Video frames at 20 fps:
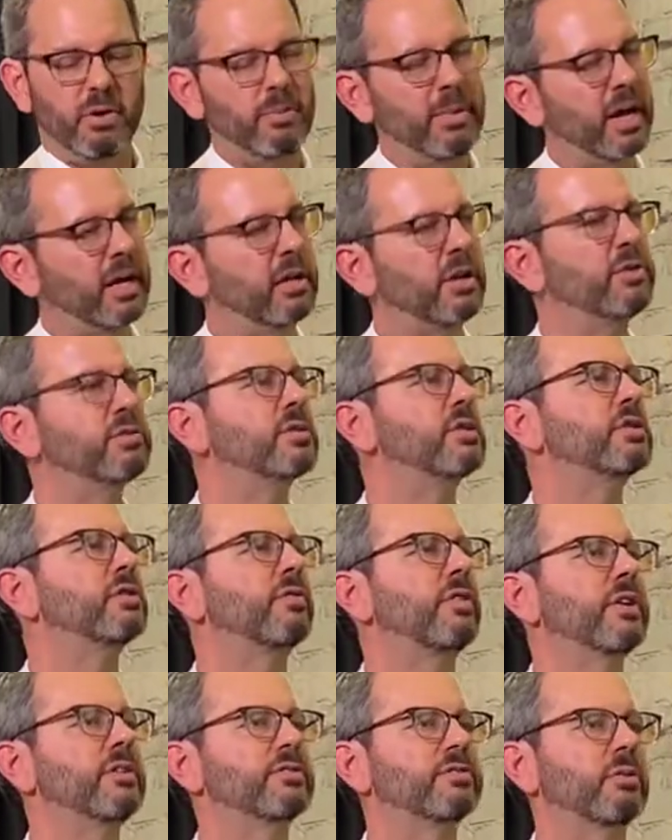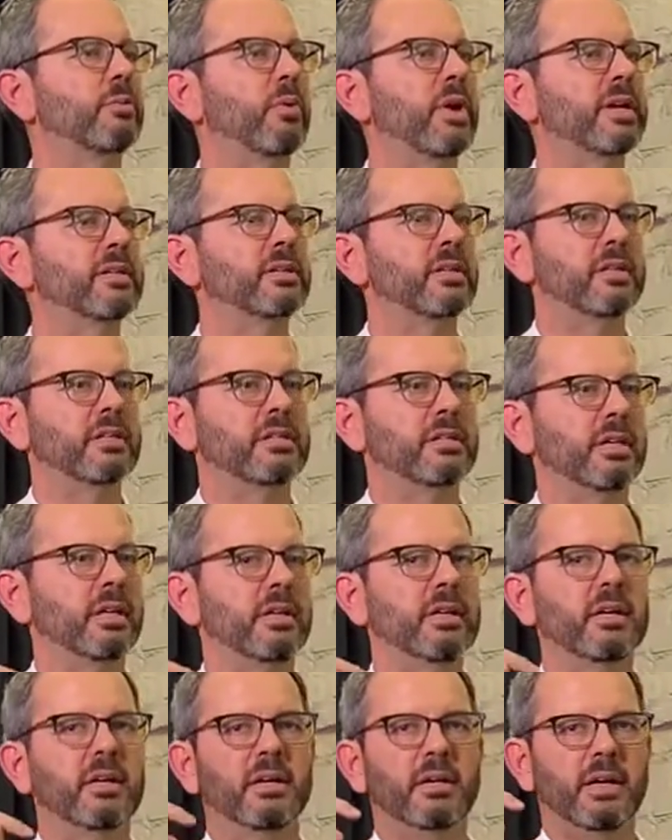of my closest friends from
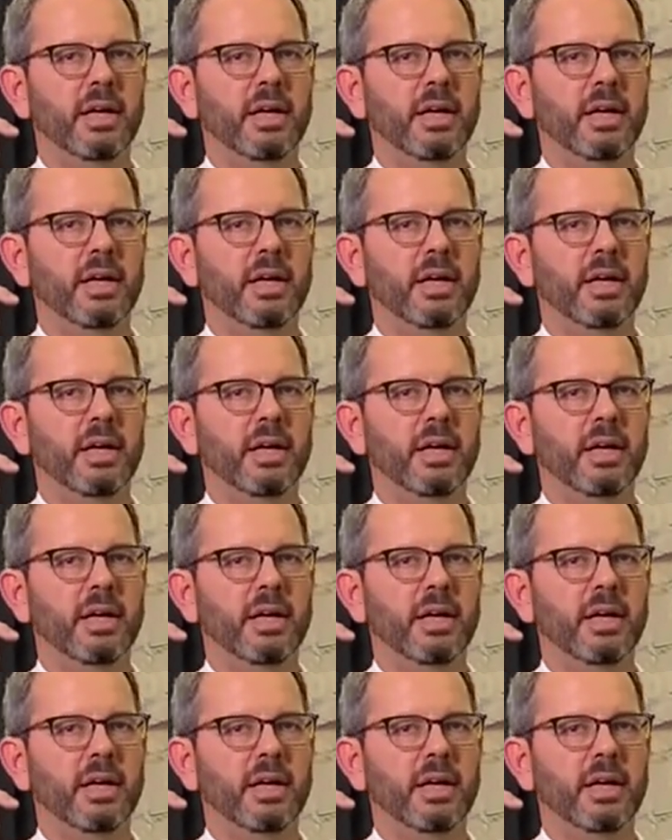residency